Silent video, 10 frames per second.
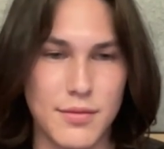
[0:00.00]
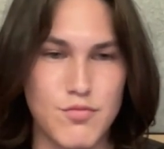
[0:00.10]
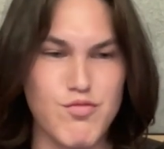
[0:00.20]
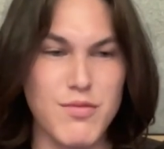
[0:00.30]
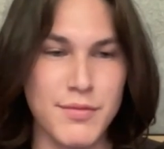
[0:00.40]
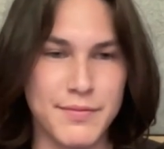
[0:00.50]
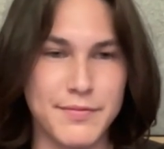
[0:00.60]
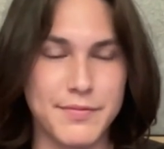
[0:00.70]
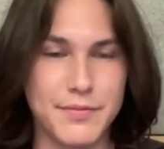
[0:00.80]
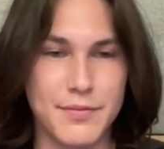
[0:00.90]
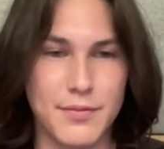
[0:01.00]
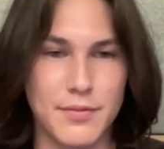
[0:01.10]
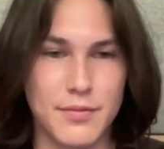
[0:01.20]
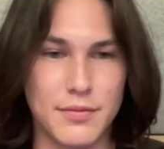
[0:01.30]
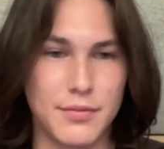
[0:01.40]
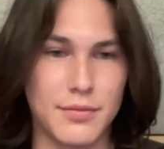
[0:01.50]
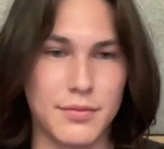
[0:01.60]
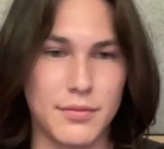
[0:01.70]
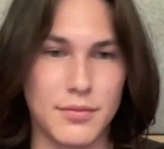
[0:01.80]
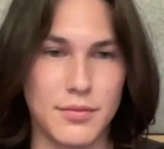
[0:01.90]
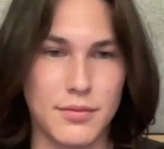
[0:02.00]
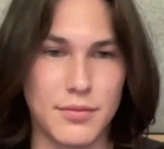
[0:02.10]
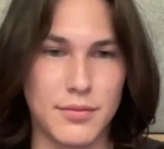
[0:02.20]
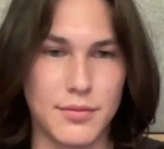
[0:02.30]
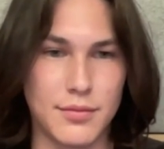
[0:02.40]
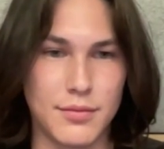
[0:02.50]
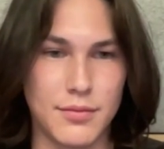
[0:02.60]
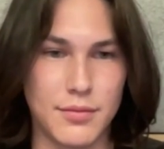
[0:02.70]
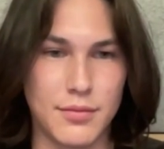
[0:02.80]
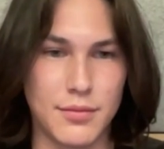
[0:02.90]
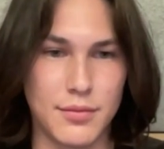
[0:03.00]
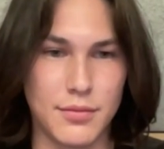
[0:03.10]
(not speaking)